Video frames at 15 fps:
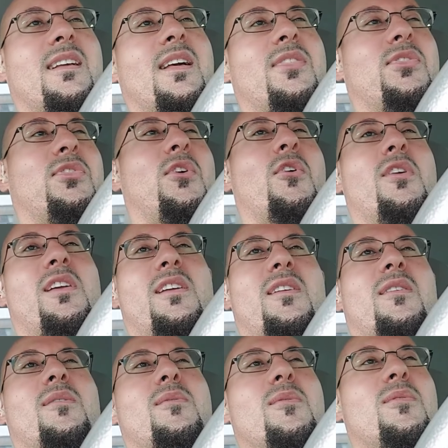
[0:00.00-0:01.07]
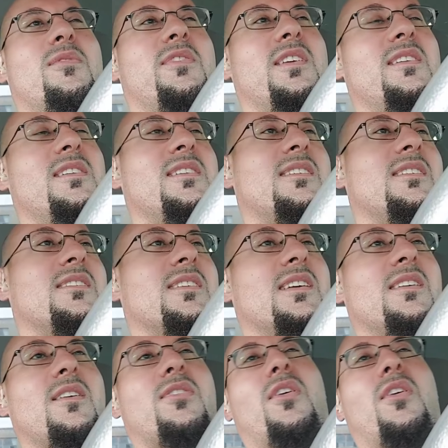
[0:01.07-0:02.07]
30-year-old vehicle, right?